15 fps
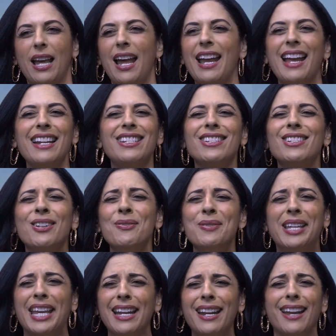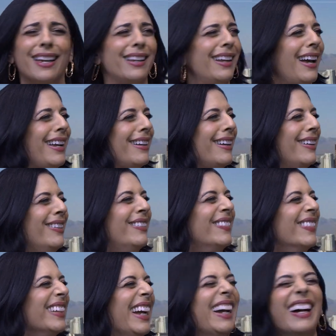I just don't get it.
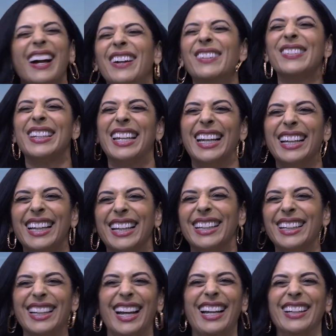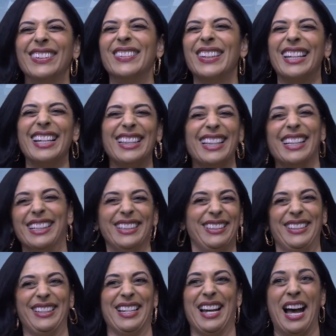I don't get it. I don't get
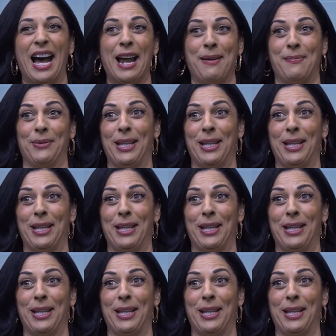the hype.